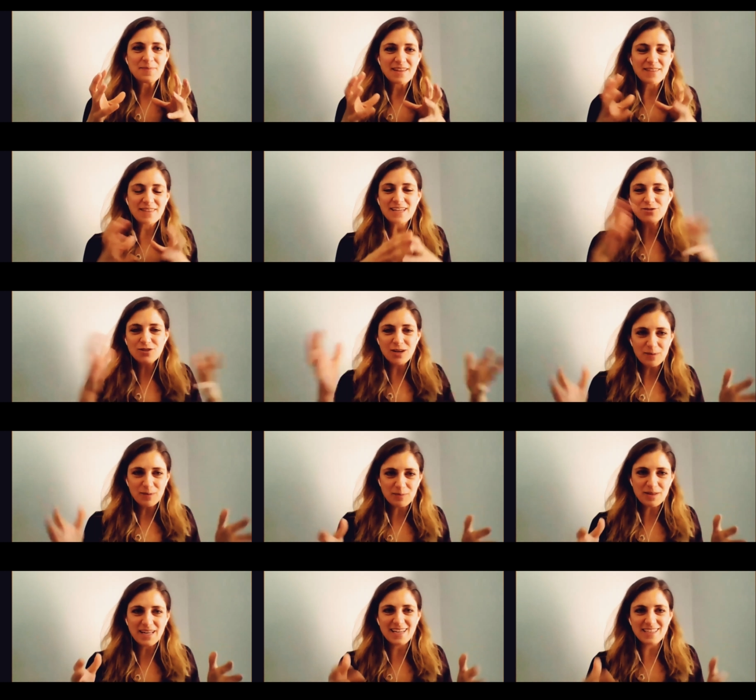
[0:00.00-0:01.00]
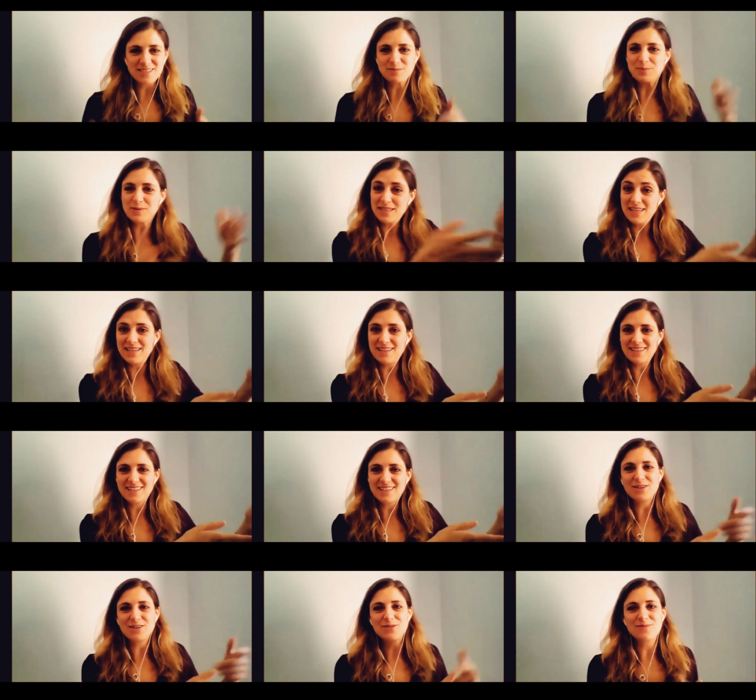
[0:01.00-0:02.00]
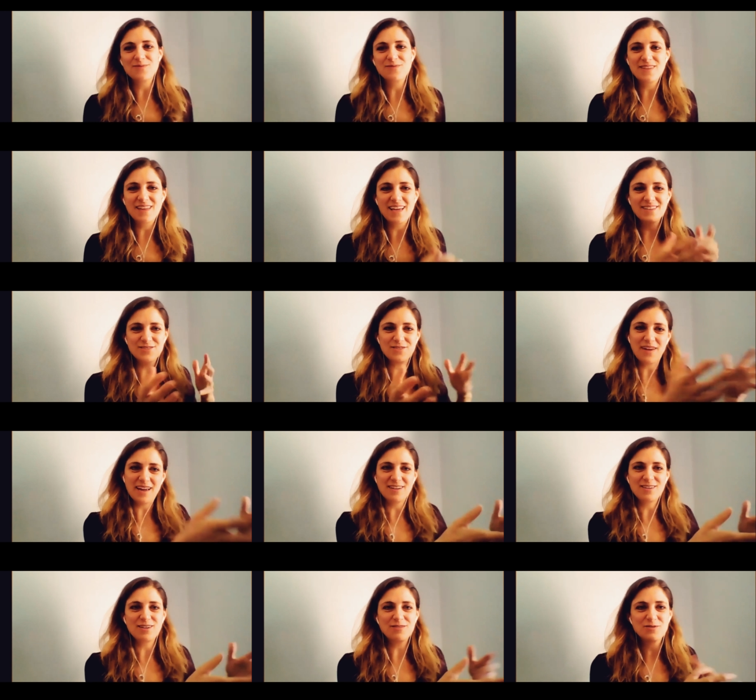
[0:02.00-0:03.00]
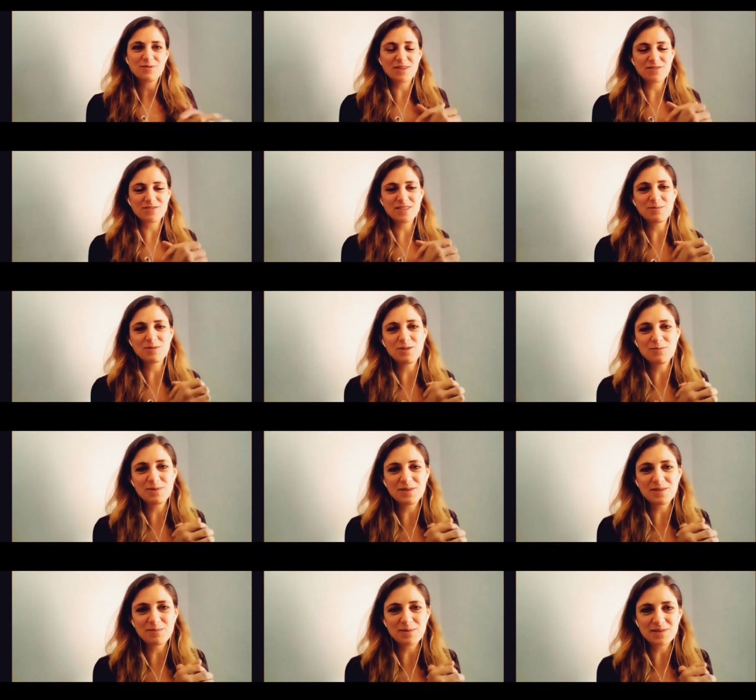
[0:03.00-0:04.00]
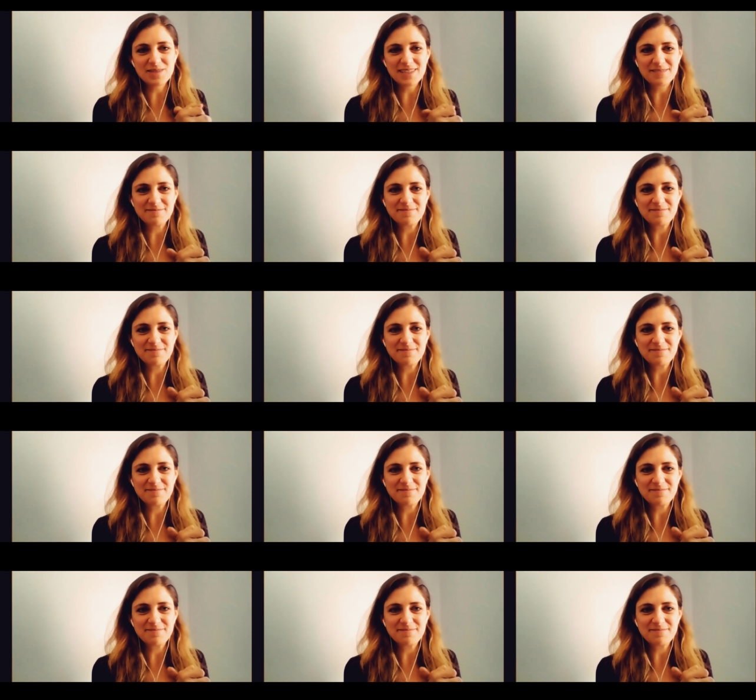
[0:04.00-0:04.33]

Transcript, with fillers: they draw up the plans, but then, you know, they sort of hand it off to another team to go build the building.